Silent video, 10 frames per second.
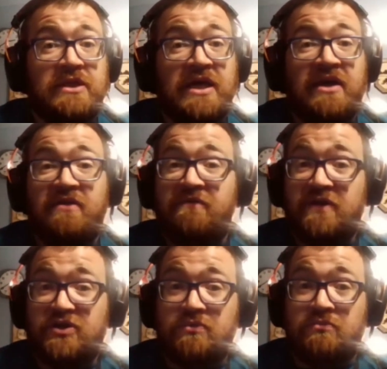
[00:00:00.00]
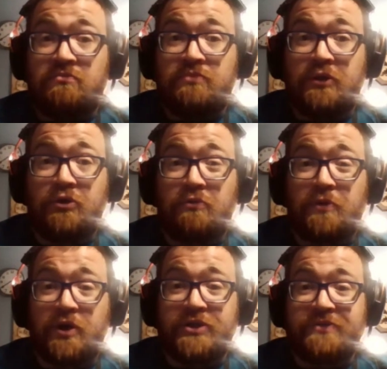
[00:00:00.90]
did not envision
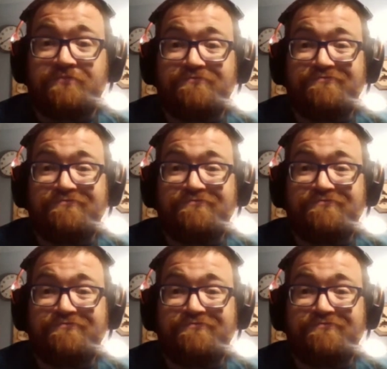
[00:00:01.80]
political parties,